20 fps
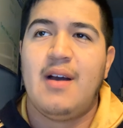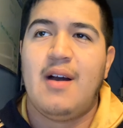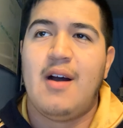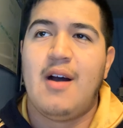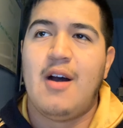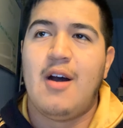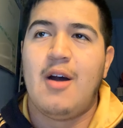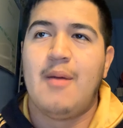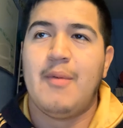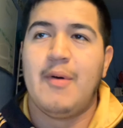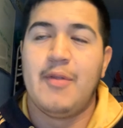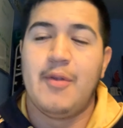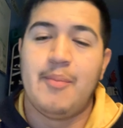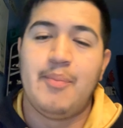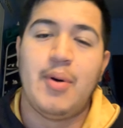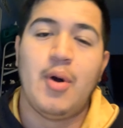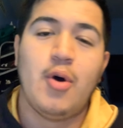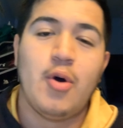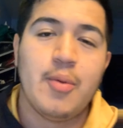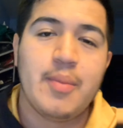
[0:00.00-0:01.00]
um, of the
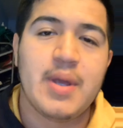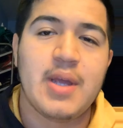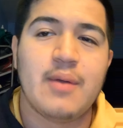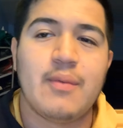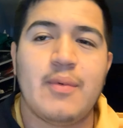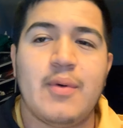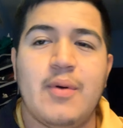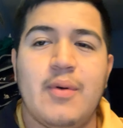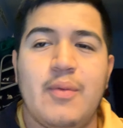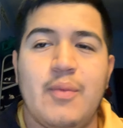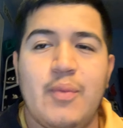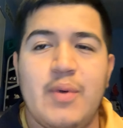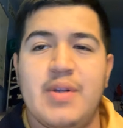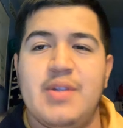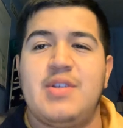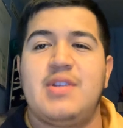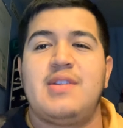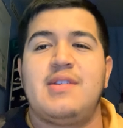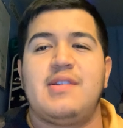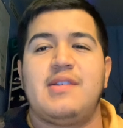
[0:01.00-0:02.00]
poem he wrote,
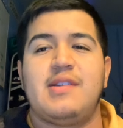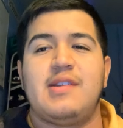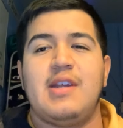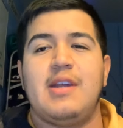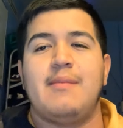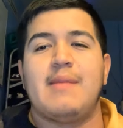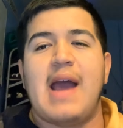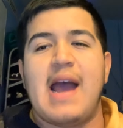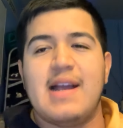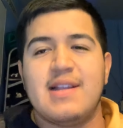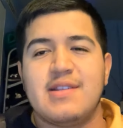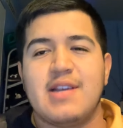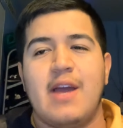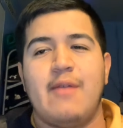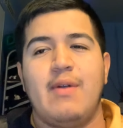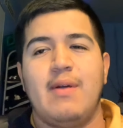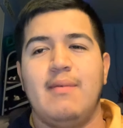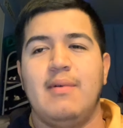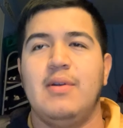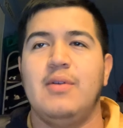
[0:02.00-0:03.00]
which seemed
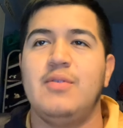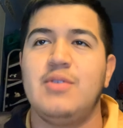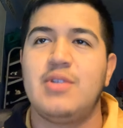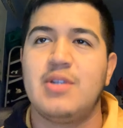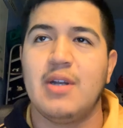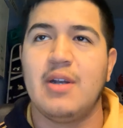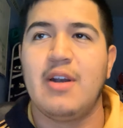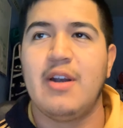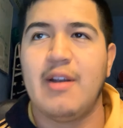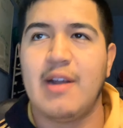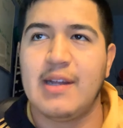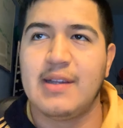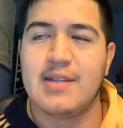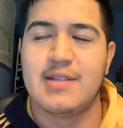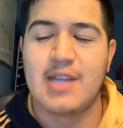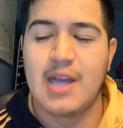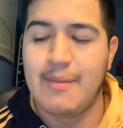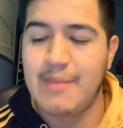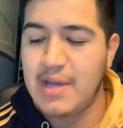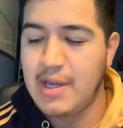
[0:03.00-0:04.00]
anti-revolutionary at the
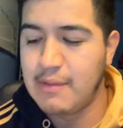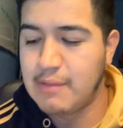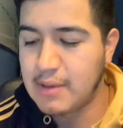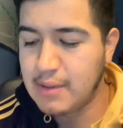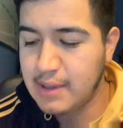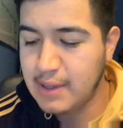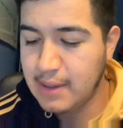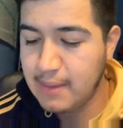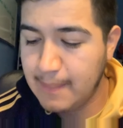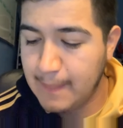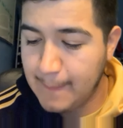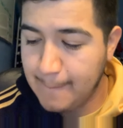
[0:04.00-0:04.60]
time he wrote it.